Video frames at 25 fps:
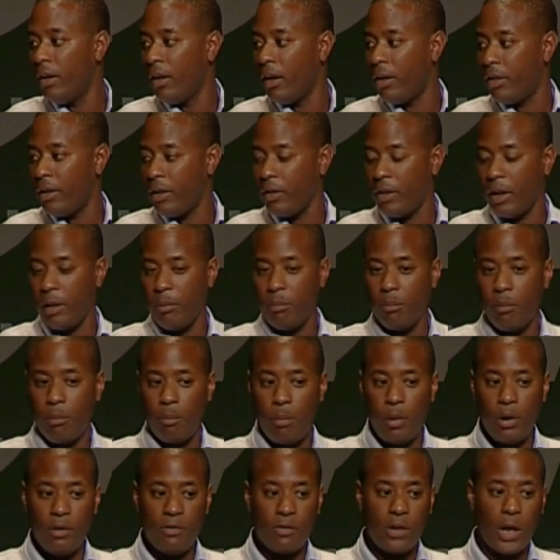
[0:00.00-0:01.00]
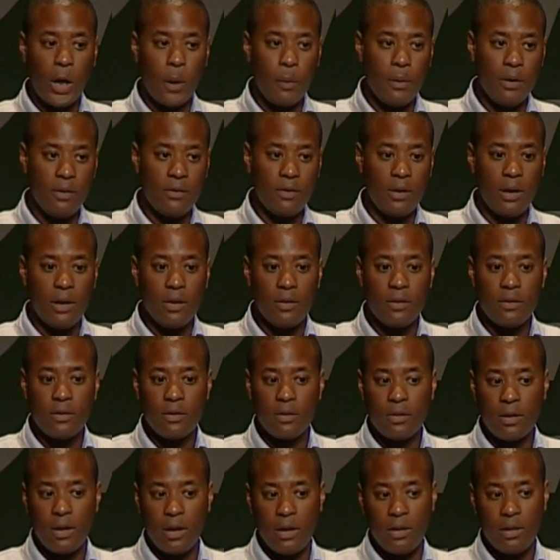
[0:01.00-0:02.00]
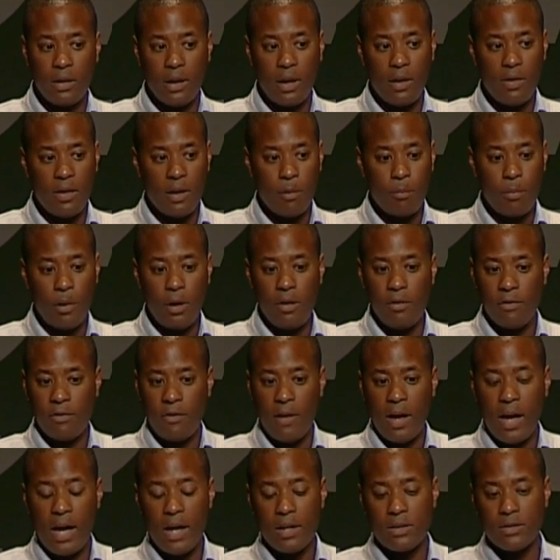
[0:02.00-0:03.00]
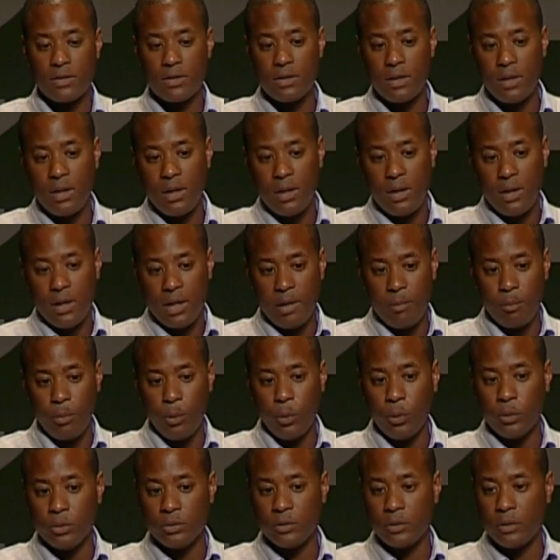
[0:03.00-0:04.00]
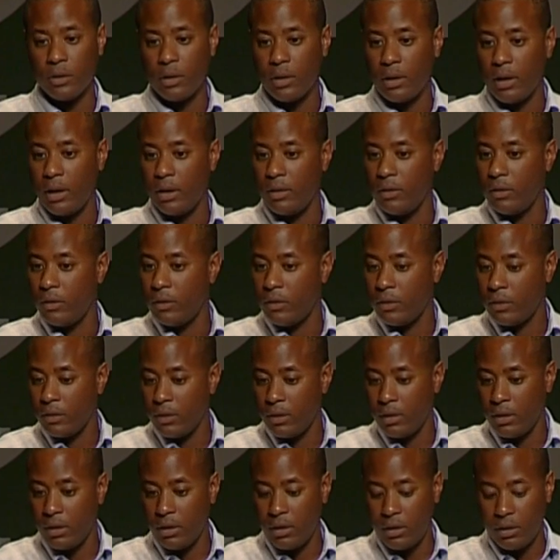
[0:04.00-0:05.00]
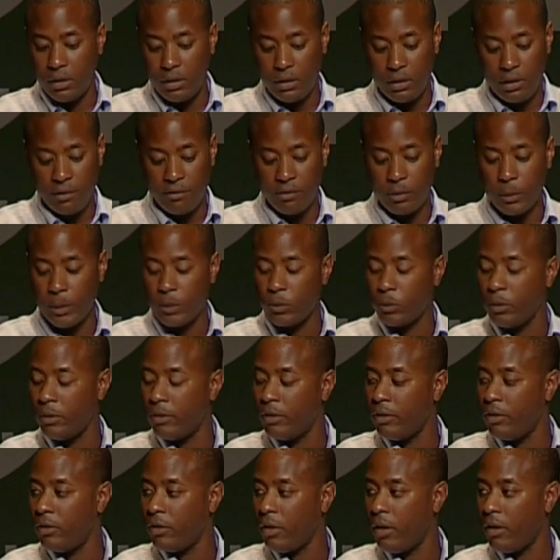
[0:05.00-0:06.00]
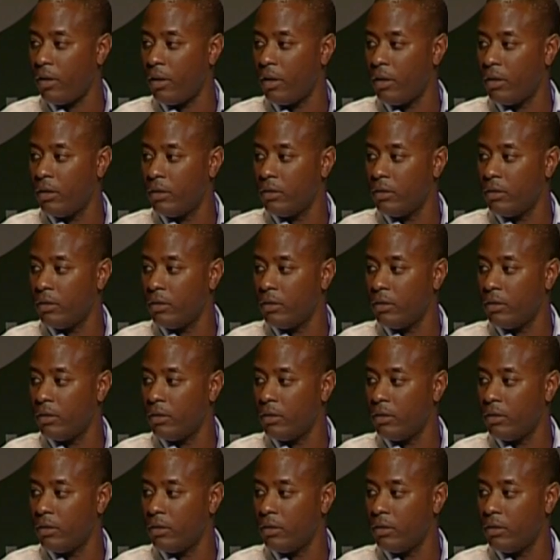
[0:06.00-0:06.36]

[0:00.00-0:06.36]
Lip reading: I think they both coexist, and they're both as important and influential as each other.